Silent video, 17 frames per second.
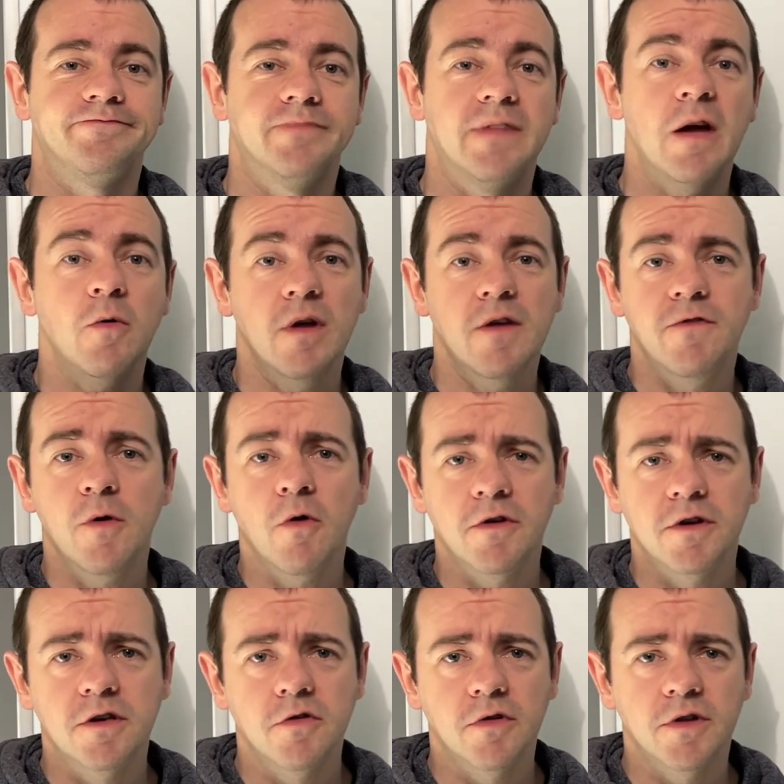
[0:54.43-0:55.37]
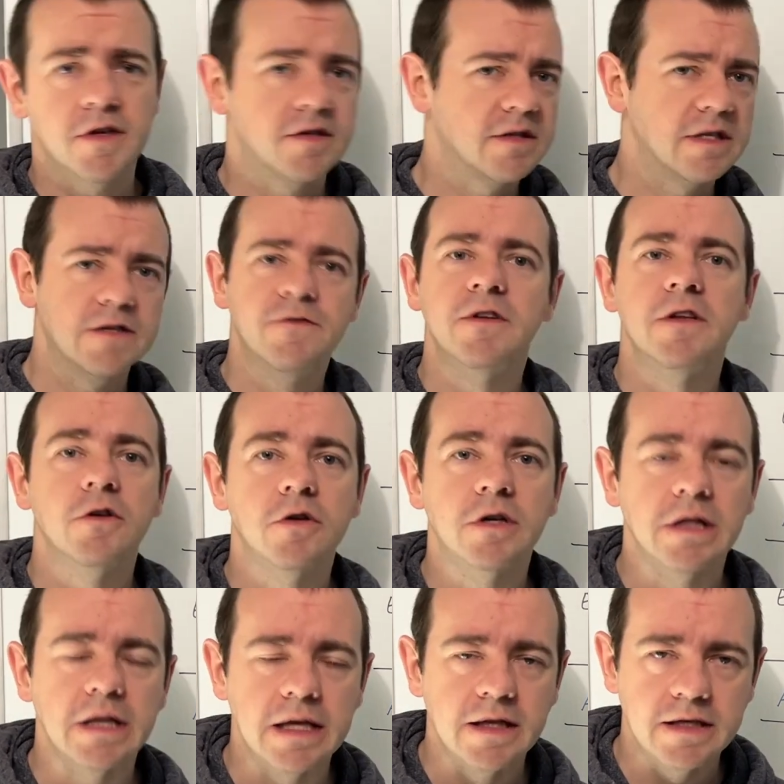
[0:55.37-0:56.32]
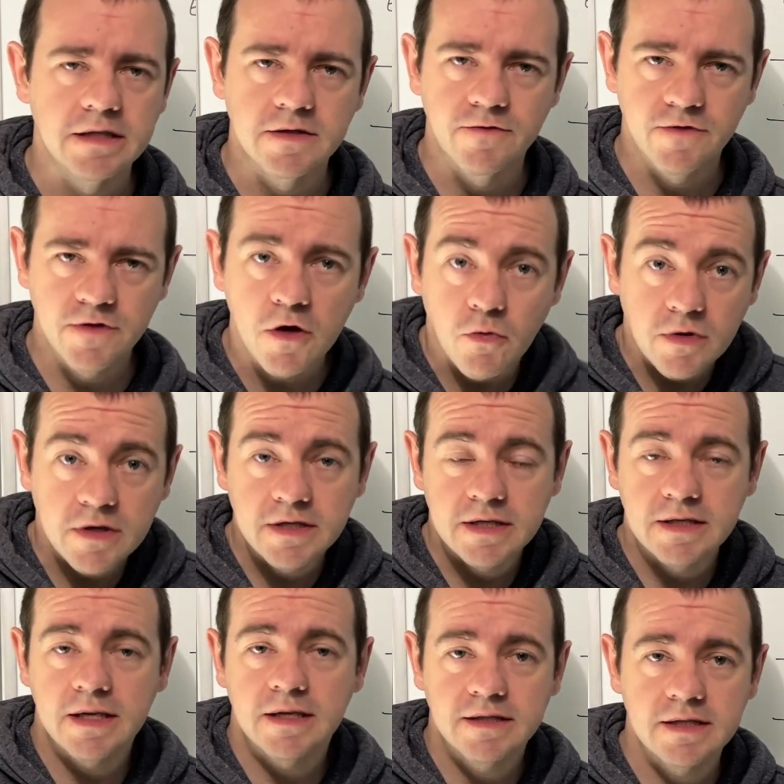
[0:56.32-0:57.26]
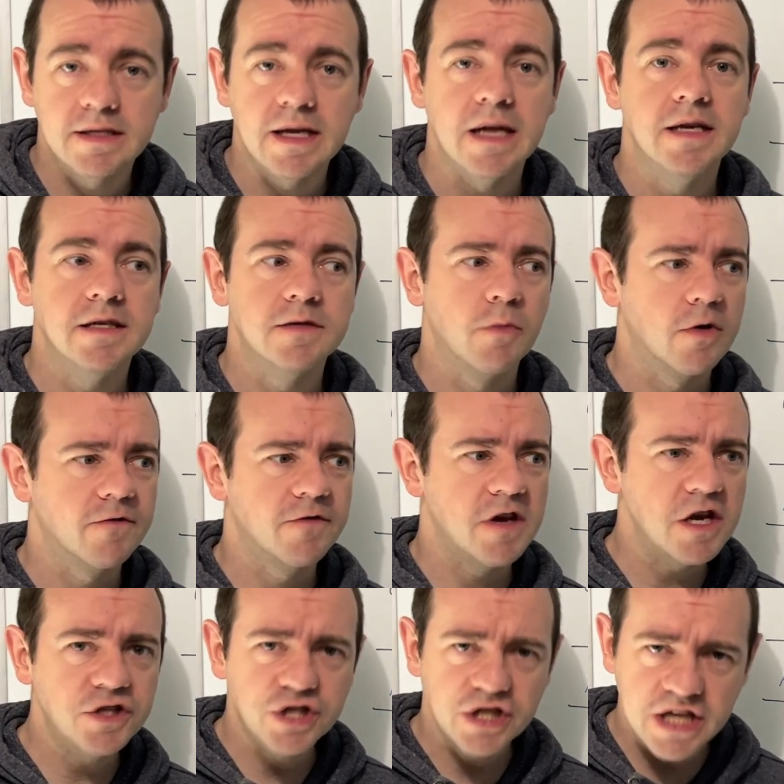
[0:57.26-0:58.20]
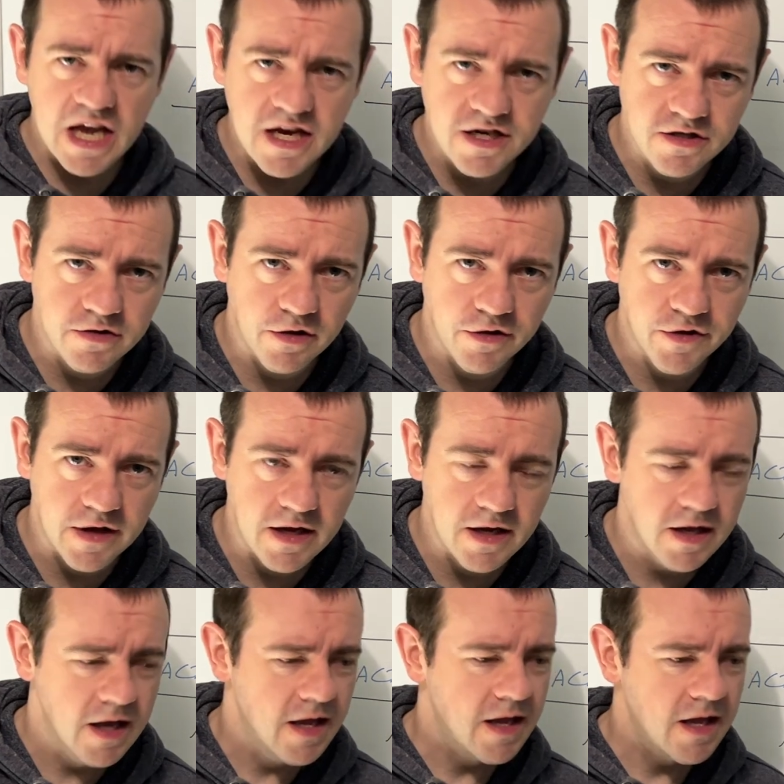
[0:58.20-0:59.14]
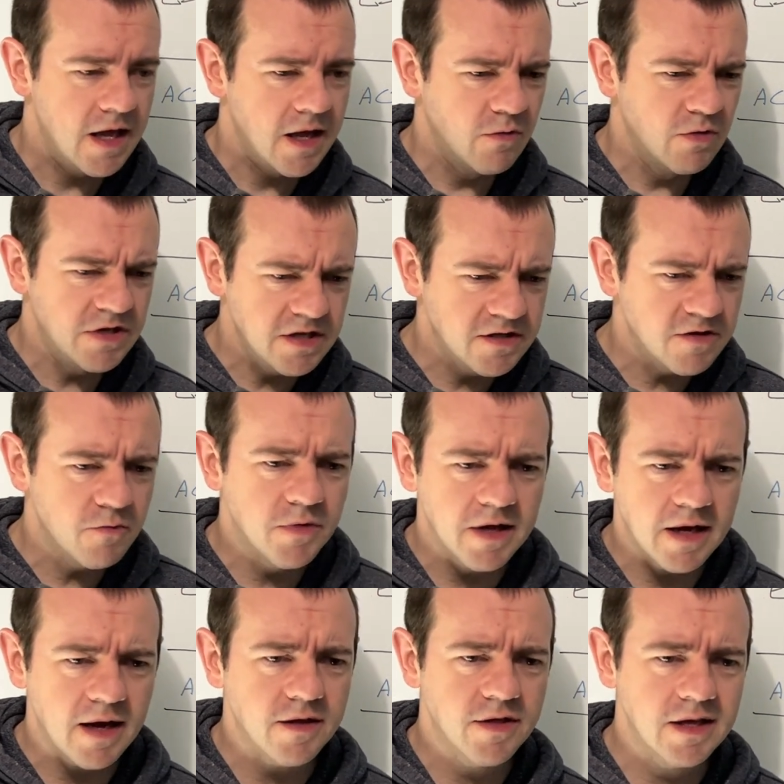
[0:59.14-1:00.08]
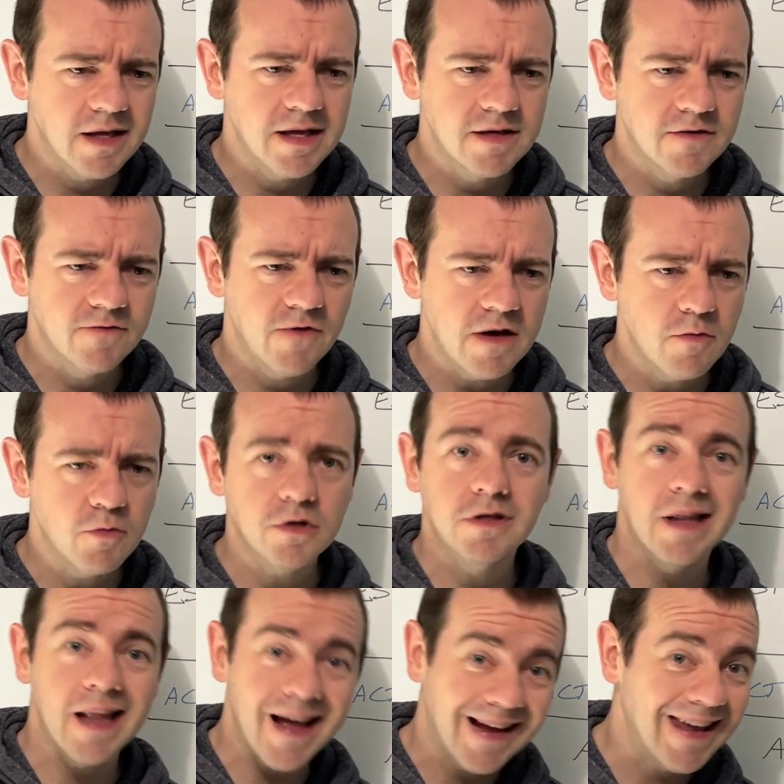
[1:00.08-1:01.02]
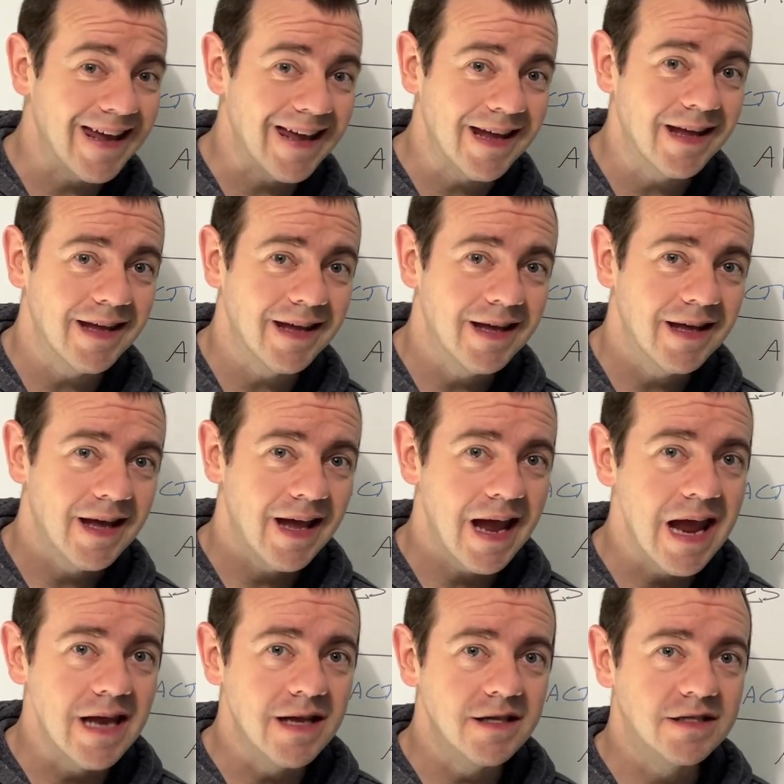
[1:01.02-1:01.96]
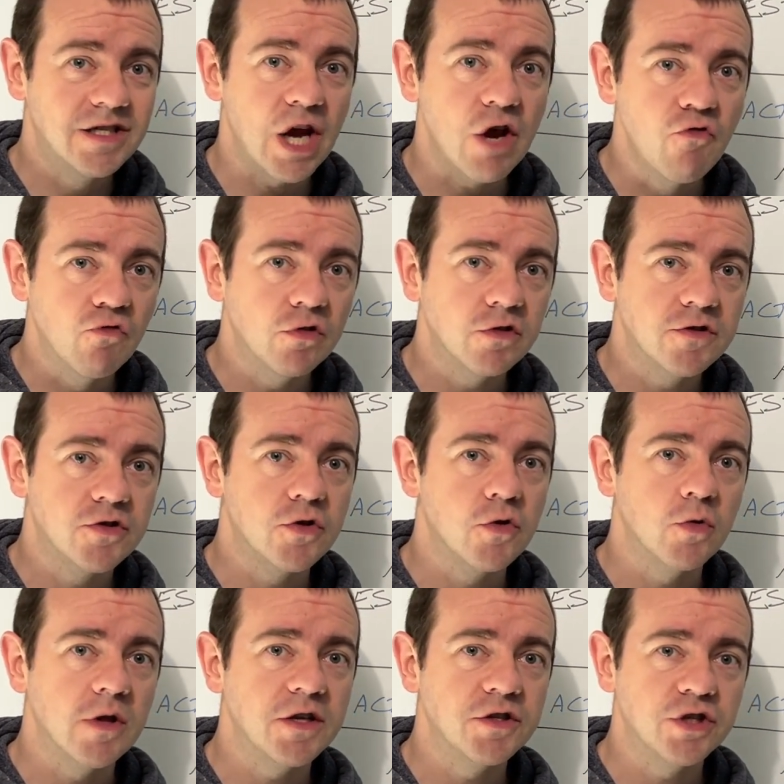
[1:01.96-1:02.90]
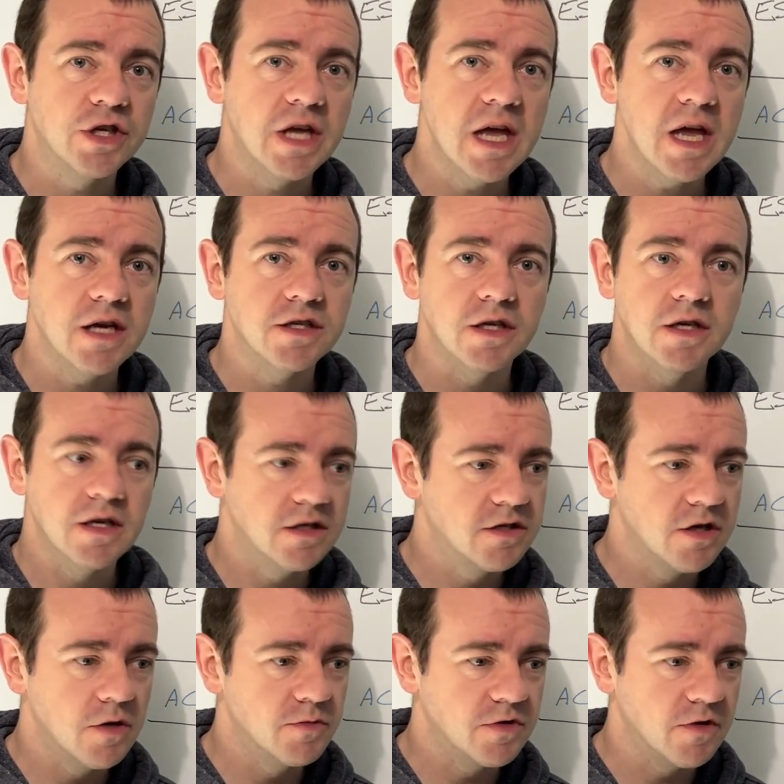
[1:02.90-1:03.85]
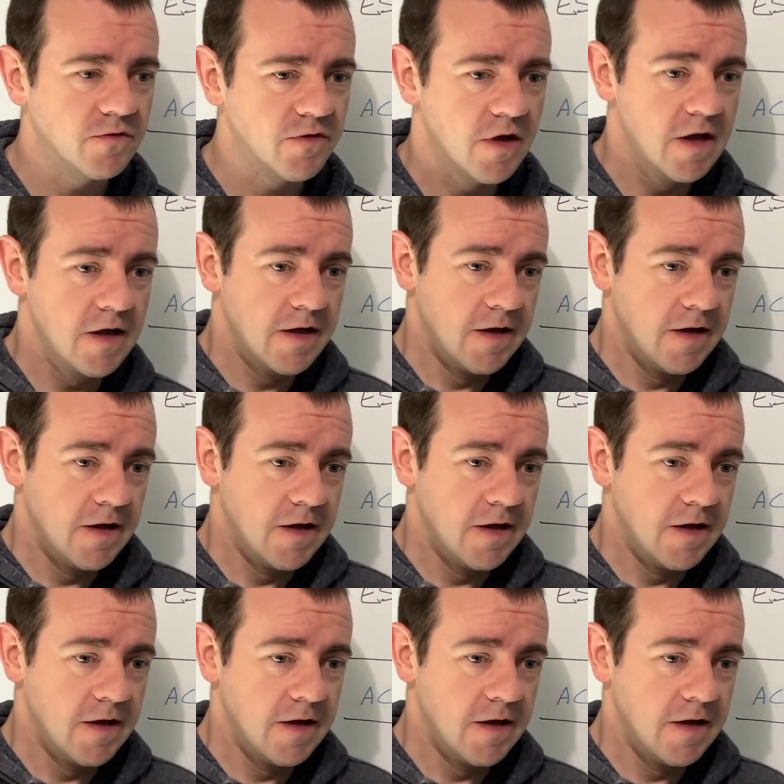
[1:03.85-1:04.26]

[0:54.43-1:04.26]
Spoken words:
Now, if you already know this, this video clearly isn't for you. This is, as I said, is more of an educational thing, which is something I think is very much lacking in general school education in terms of